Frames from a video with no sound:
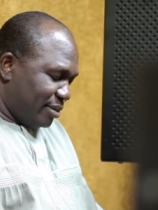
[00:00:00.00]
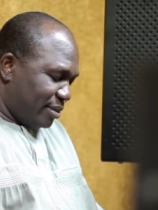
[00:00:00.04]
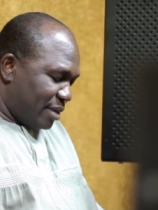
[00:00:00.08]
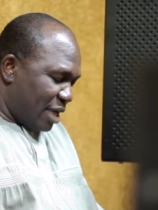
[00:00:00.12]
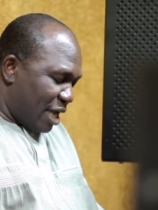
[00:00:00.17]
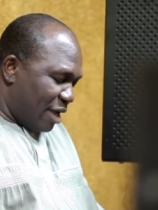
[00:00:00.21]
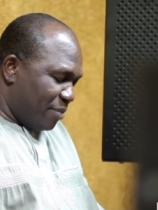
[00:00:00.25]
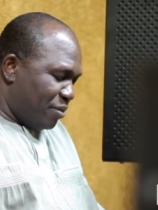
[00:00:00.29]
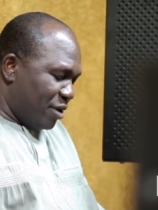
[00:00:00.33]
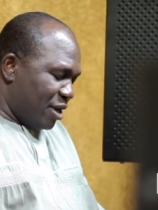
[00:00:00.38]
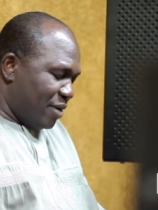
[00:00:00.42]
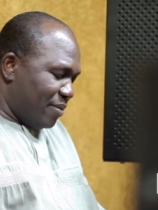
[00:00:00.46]
I
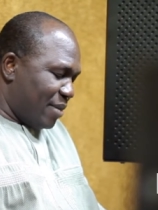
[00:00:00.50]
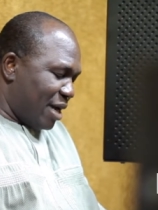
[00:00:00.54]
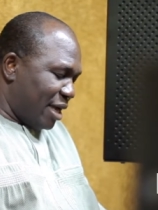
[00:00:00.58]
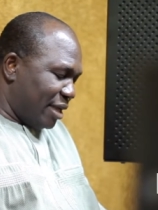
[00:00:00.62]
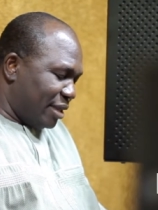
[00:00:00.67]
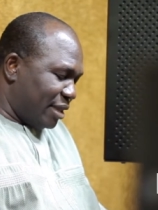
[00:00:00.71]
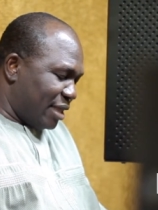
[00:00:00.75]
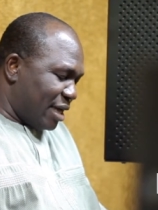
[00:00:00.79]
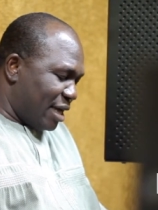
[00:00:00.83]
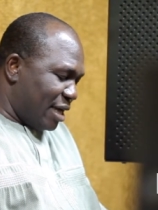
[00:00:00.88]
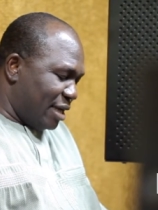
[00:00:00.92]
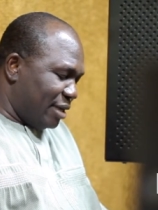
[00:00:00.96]
pay my
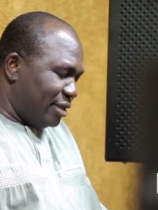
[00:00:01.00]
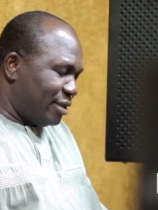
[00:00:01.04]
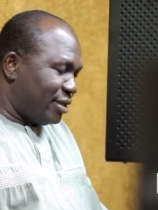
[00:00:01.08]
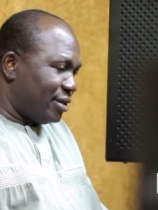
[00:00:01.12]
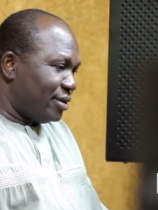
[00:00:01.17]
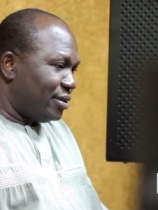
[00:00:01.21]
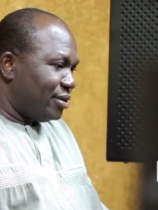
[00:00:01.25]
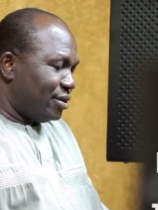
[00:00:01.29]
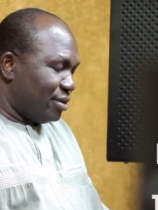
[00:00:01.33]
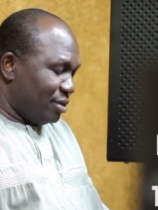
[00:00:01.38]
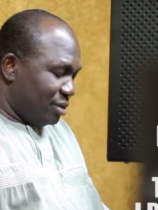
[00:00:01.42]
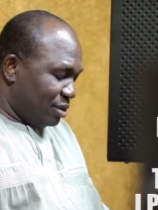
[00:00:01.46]
tithe,
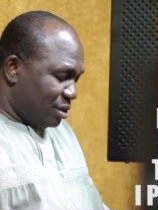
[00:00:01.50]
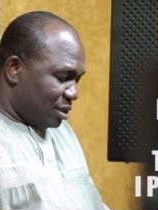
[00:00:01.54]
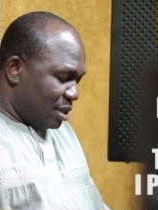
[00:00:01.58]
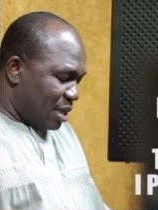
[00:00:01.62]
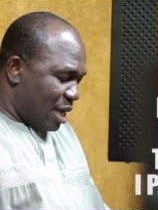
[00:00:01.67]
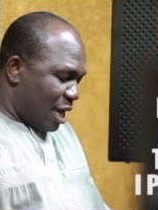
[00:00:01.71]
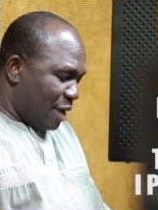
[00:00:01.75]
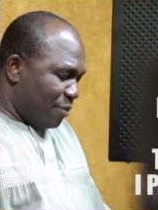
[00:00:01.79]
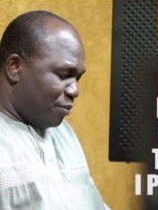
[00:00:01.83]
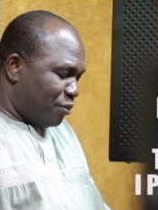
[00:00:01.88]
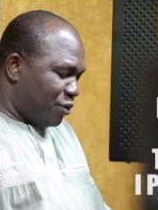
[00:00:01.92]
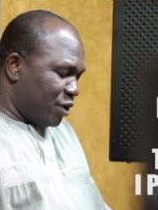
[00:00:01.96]

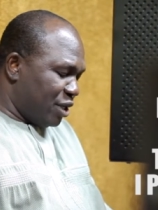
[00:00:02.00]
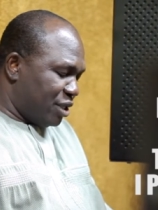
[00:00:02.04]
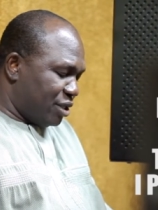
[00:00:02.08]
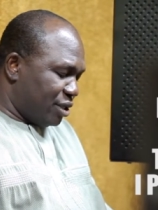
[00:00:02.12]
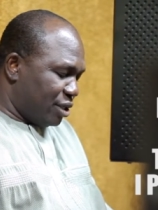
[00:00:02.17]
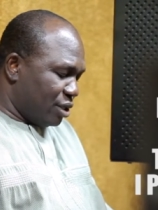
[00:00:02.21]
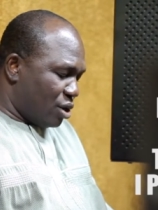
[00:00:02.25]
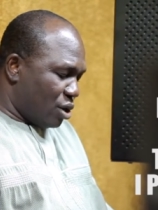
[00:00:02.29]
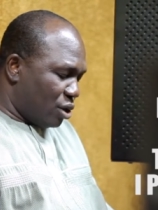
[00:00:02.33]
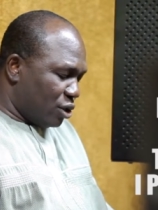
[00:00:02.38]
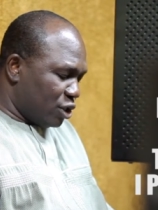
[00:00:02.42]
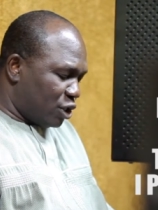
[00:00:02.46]
I preach the
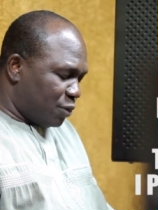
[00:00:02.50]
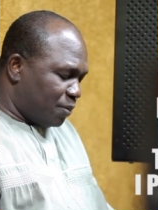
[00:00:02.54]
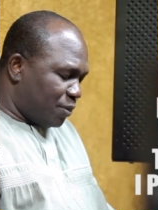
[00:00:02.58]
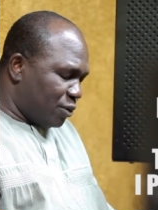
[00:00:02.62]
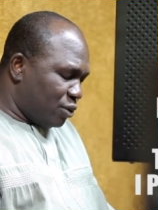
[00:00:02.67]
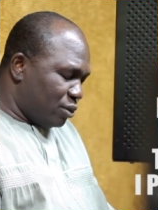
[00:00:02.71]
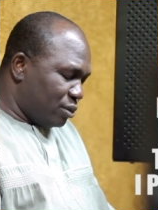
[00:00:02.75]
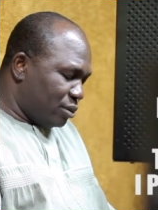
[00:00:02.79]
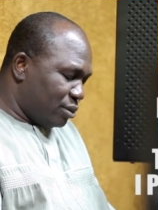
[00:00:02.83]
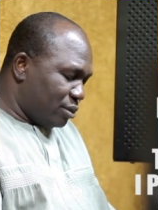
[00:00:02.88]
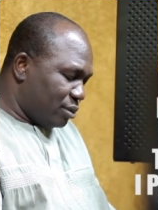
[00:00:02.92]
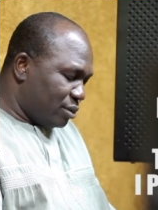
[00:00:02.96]

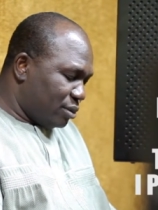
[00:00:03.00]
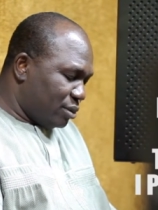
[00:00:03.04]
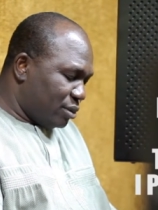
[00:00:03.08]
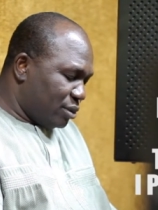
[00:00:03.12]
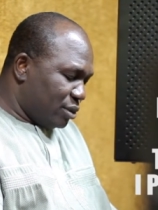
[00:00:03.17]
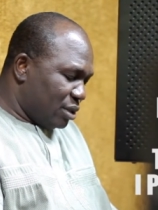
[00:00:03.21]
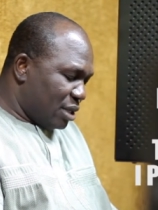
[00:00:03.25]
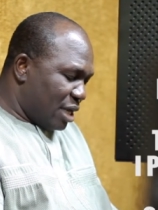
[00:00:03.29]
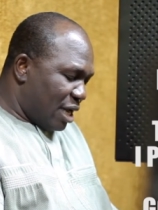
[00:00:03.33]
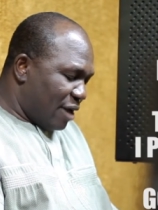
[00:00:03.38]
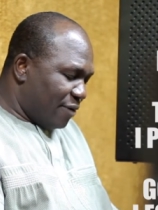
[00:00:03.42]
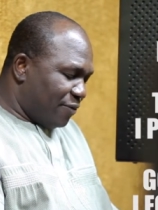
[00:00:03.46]
gospel,
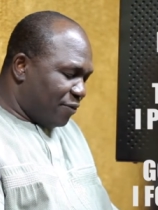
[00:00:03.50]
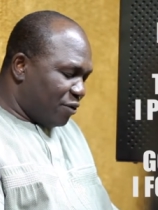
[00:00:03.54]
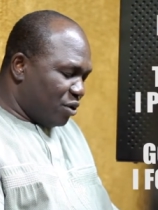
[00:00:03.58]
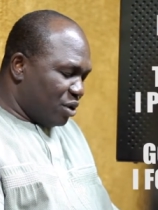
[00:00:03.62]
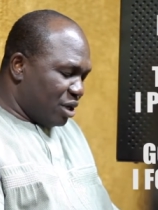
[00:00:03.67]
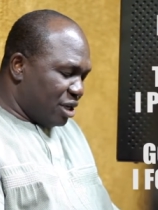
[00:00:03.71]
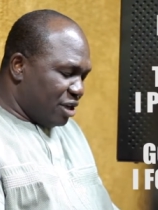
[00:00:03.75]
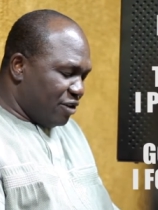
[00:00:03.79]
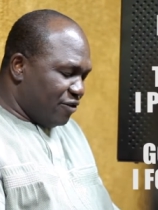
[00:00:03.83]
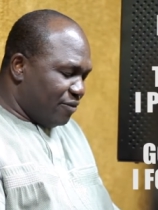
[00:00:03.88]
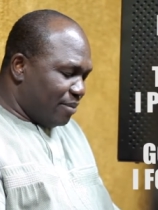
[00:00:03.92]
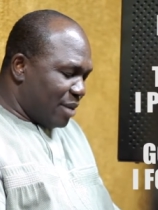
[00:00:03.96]
I
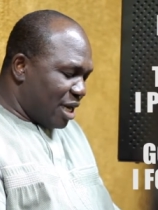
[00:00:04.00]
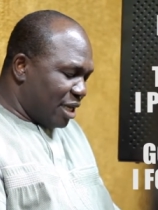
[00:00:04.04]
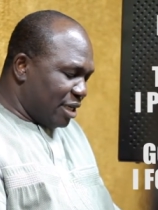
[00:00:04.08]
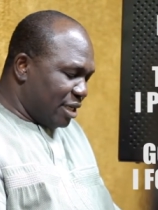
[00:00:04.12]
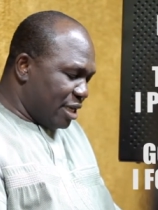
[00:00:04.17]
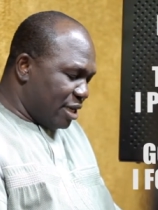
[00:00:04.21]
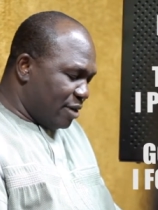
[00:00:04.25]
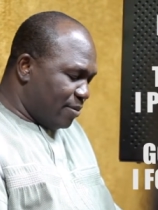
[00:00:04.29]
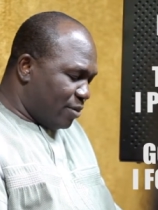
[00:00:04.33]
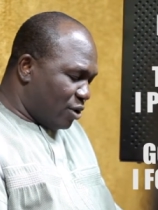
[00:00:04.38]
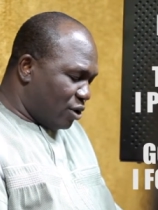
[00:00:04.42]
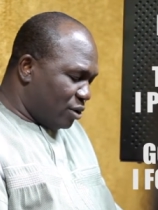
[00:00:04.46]
forgive my
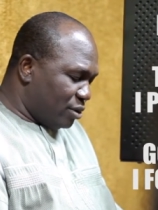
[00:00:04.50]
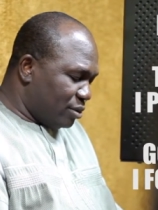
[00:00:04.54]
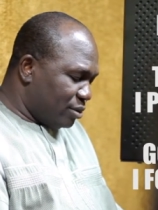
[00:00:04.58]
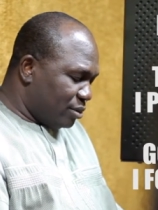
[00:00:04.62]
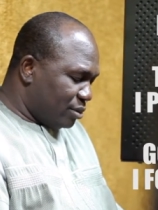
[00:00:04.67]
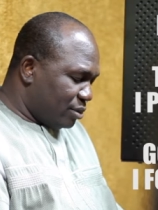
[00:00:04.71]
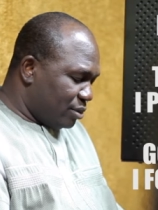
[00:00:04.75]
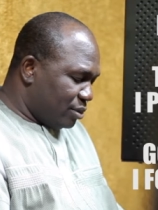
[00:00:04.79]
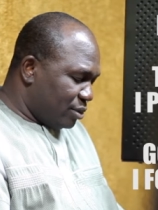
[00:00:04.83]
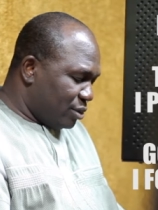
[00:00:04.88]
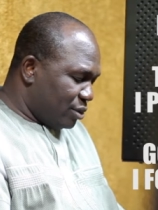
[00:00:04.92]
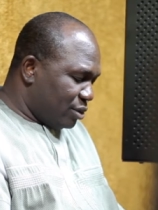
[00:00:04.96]
neighbor.
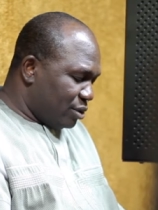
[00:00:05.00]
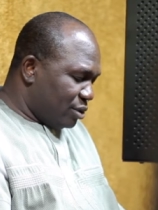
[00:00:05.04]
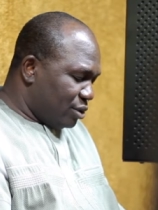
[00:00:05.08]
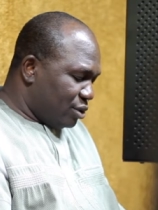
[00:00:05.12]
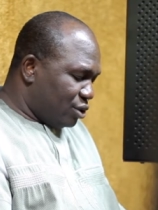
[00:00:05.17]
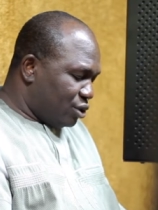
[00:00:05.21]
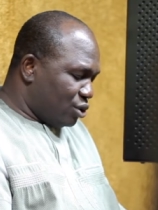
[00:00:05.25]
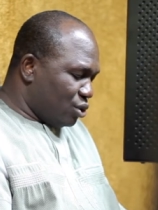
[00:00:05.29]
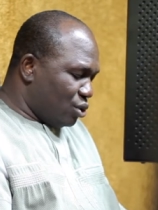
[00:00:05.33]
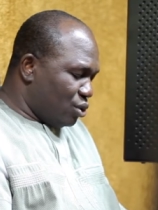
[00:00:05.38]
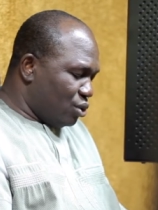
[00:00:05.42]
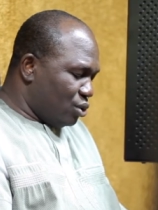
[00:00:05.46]

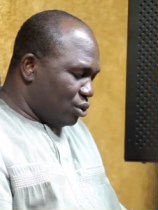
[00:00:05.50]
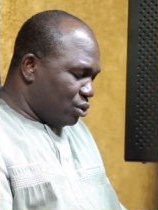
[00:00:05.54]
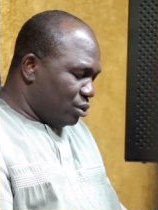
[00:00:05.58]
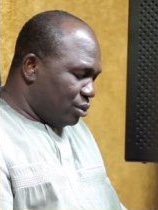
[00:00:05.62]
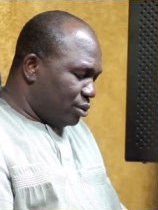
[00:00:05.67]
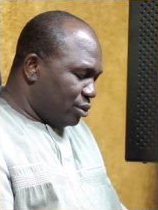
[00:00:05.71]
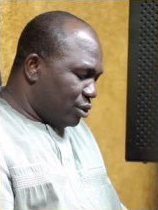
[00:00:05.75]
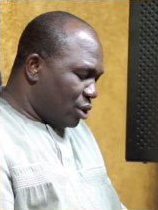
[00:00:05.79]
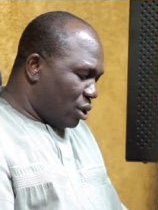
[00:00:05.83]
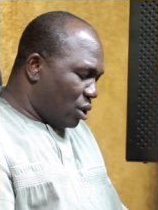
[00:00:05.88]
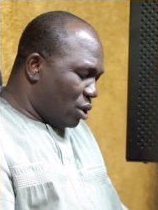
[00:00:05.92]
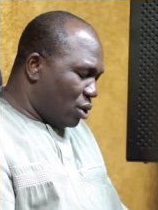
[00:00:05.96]
So,
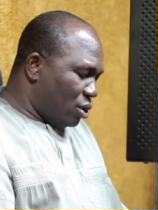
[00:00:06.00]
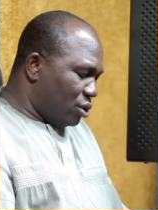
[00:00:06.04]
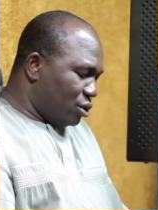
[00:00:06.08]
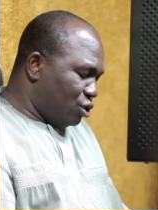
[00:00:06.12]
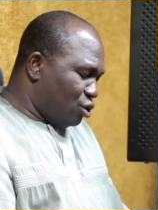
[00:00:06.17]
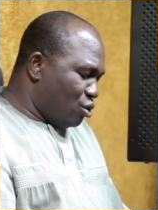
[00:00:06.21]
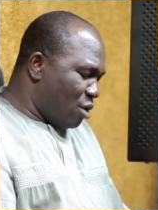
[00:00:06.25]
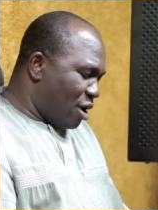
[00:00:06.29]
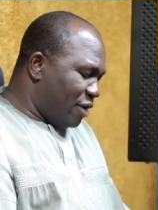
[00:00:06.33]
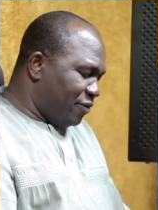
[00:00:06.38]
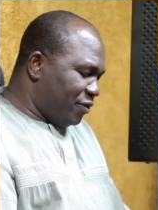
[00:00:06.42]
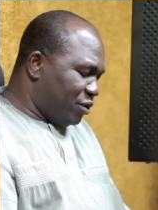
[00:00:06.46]
Lord,
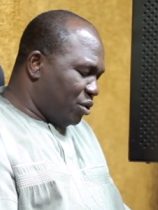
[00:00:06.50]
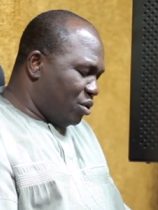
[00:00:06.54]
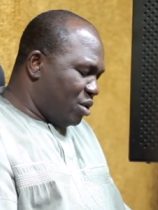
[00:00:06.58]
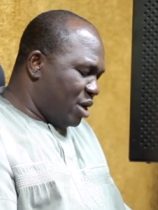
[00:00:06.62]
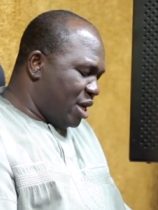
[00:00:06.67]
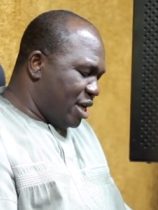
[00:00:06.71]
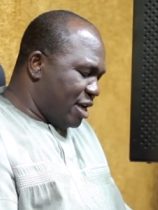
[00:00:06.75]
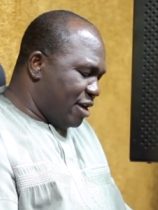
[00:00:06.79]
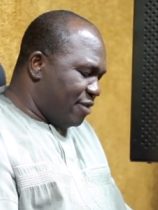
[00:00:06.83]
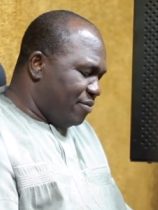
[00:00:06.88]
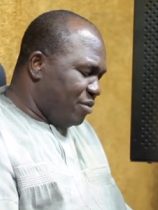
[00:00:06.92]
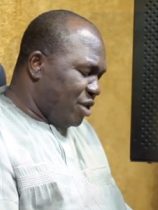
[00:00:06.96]
you have to
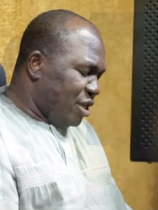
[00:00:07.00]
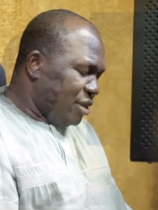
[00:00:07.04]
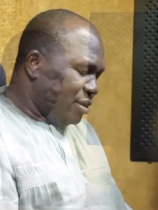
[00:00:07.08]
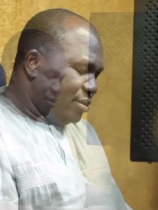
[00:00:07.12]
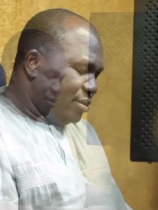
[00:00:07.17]
hear me.